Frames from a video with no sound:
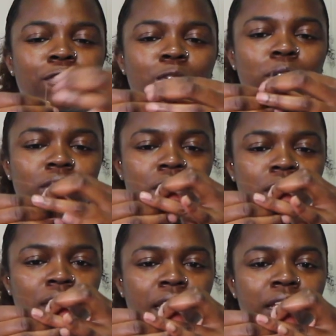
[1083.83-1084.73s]
to force
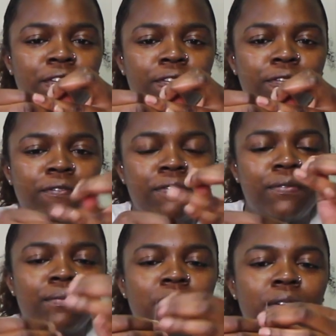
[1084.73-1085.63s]
it, and
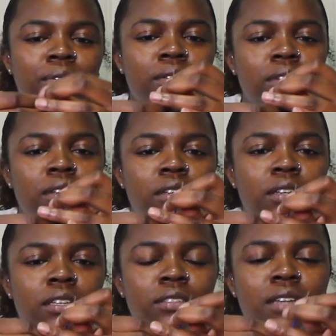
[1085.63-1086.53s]

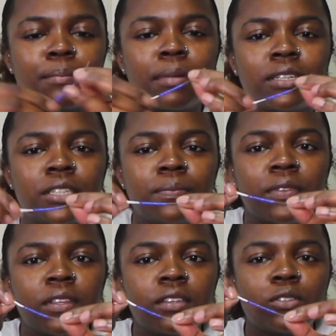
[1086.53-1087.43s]
it's not budging.
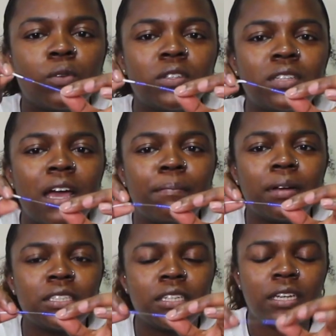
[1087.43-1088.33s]
So if it's not
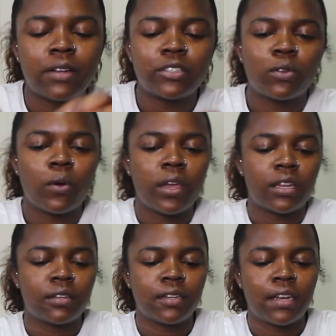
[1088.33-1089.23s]
budging, then I'll just go ahead
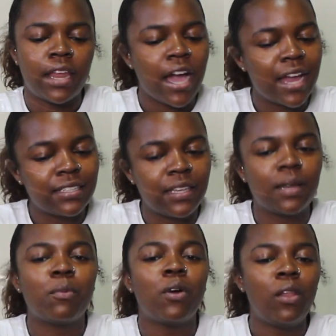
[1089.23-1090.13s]
and now I gotta take
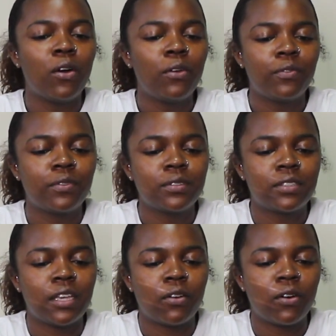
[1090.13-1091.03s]
them all off,
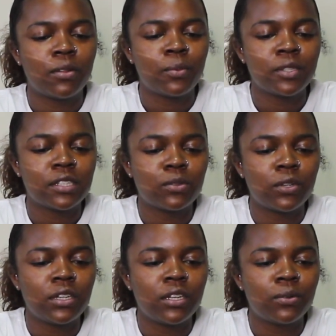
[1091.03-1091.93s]
take all the ones that's
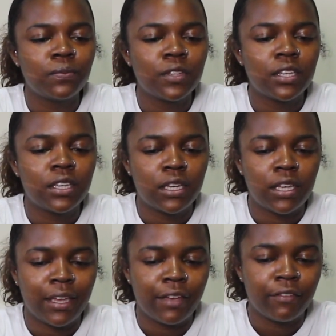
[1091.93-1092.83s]
on the needle,
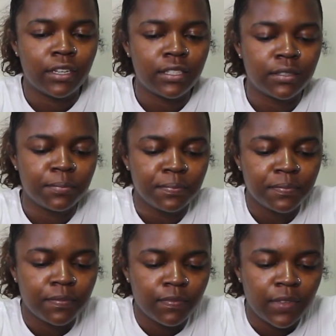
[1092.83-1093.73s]
and release them,
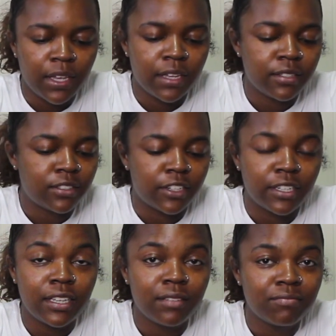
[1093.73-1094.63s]
and start
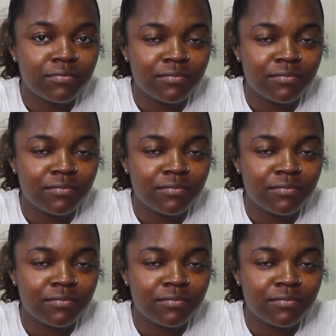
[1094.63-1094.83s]
again.